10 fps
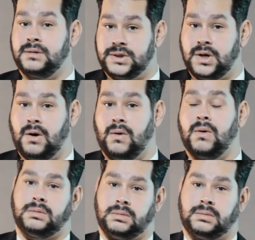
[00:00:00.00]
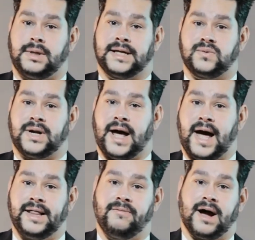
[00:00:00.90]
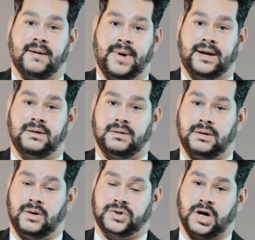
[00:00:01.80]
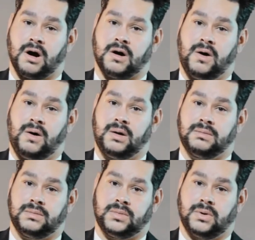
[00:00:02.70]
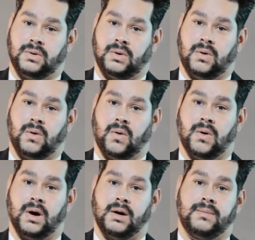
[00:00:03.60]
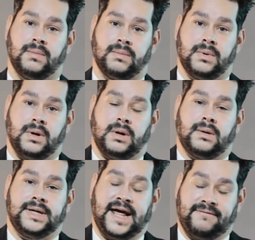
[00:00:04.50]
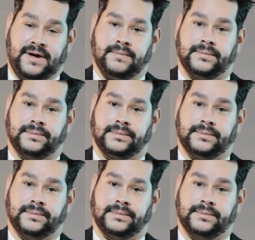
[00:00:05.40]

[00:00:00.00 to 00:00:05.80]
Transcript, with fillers: So that's what I highly recommend. Go charcoal or navy.